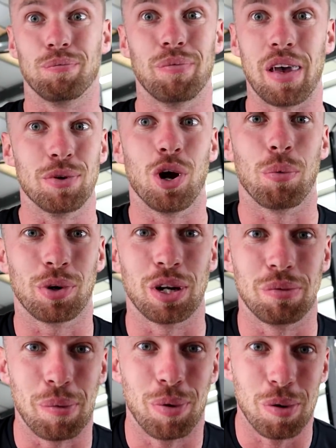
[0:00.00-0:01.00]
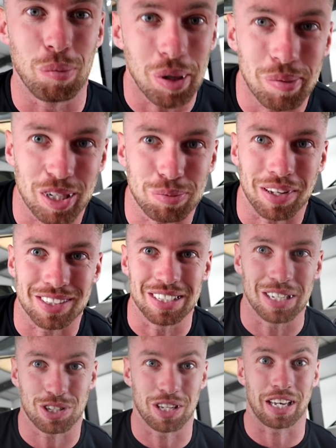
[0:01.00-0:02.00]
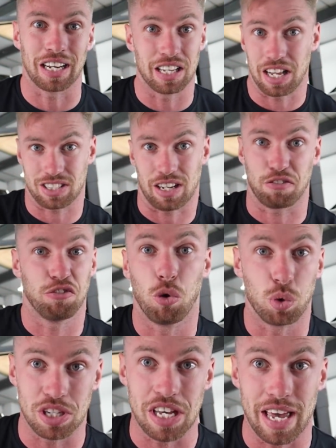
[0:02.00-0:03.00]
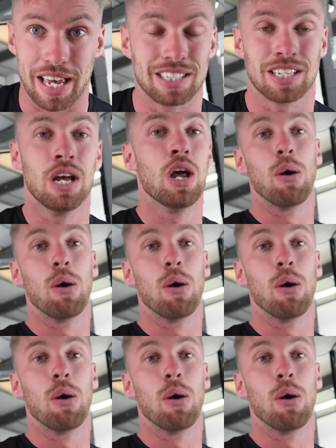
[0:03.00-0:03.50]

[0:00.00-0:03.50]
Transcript: maybe not. We're going to be putting PBS pads in it, so they're going to last like 4 years.